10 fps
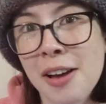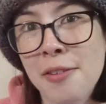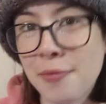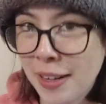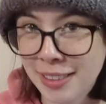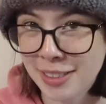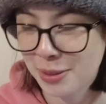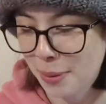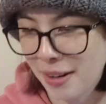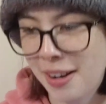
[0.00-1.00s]
fella
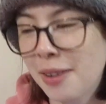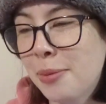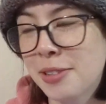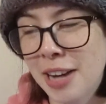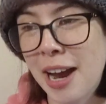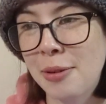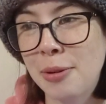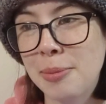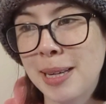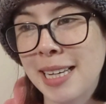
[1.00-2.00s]
sweater, which I
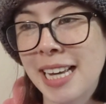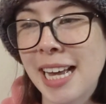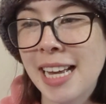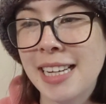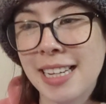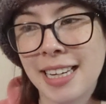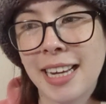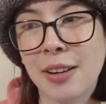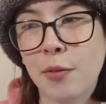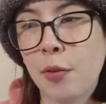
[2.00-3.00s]
will be
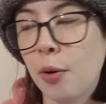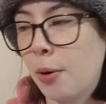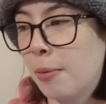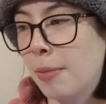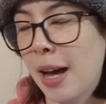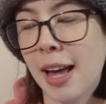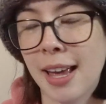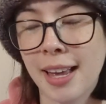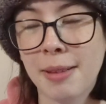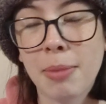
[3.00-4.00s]
knitting for
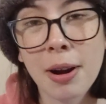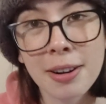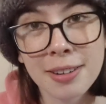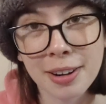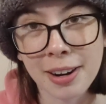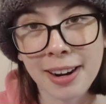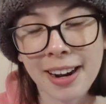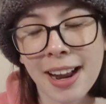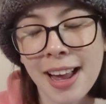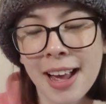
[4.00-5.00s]
my partner.
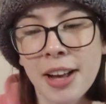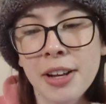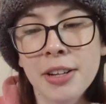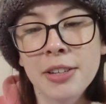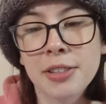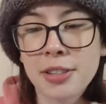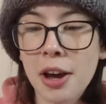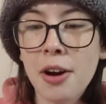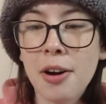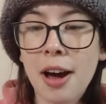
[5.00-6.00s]

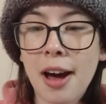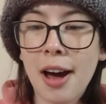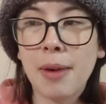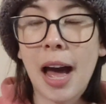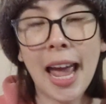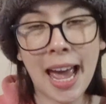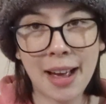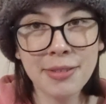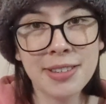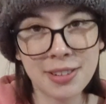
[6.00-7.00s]
So I
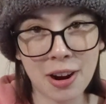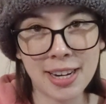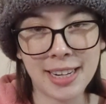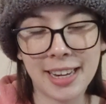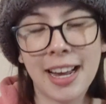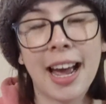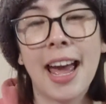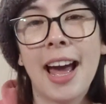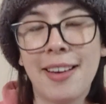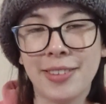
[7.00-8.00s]
have started it. I
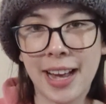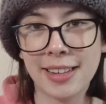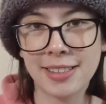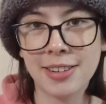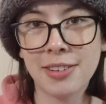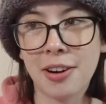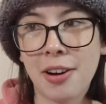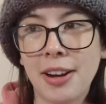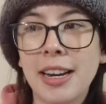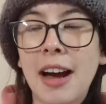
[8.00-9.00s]
have cast it
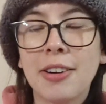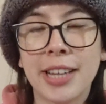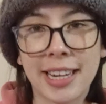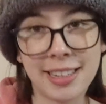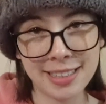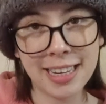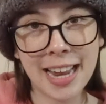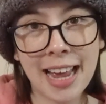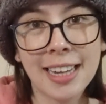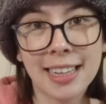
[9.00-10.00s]
on. I'll get into
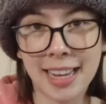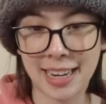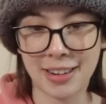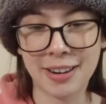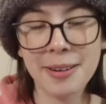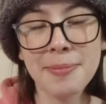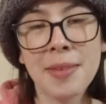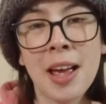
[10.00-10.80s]
that later.